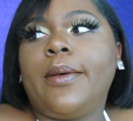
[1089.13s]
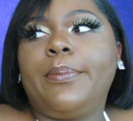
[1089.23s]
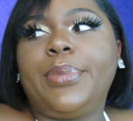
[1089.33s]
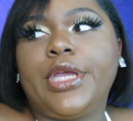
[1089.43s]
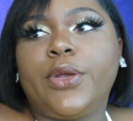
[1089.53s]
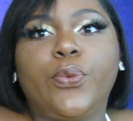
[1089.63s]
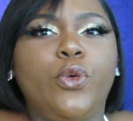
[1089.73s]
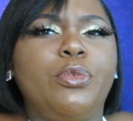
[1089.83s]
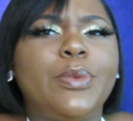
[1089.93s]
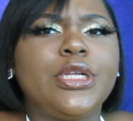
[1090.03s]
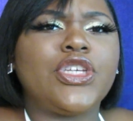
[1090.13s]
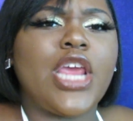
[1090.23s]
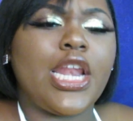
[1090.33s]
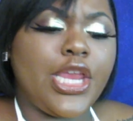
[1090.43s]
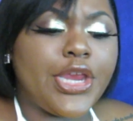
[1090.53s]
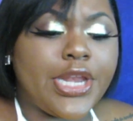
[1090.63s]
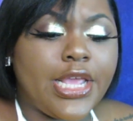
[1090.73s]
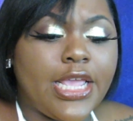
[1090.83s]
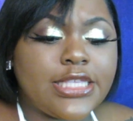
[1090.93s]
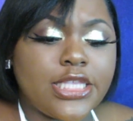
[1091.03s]
But Ruby wasn't trying to hear
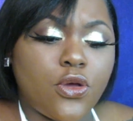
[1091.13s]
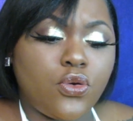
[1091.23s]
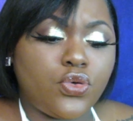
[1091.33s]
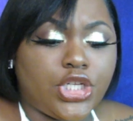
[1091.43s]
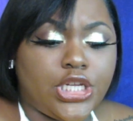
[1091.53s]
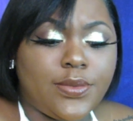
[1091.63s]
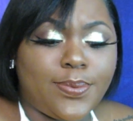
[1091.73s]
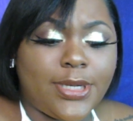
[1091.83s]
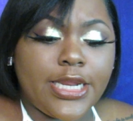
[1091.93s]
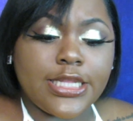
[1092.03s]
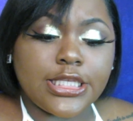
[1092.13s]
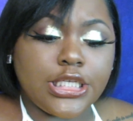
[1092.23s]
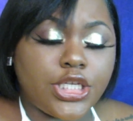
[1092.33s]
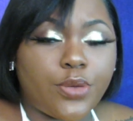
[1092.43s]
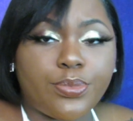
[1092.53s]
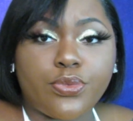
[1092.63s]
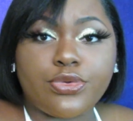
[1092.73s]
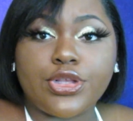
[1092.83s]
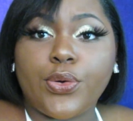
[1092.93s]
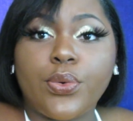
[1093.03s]
that. So she planning to jump you.
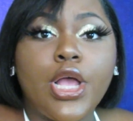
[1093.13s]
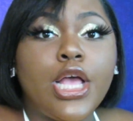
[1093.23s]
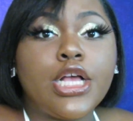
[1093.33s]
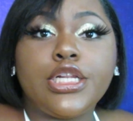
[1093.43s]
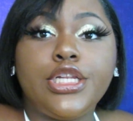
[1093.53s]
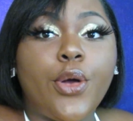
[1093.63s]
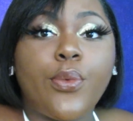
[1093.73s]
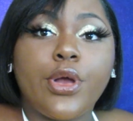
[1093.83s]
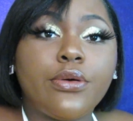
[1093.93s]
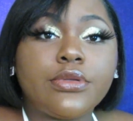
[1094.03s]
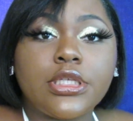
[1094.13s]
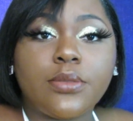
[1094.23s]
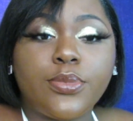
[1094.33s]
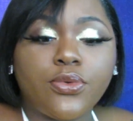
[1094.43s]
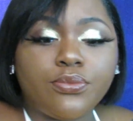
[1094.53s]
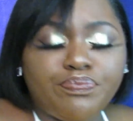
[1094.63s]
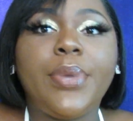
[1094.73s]
So don't go to The Book.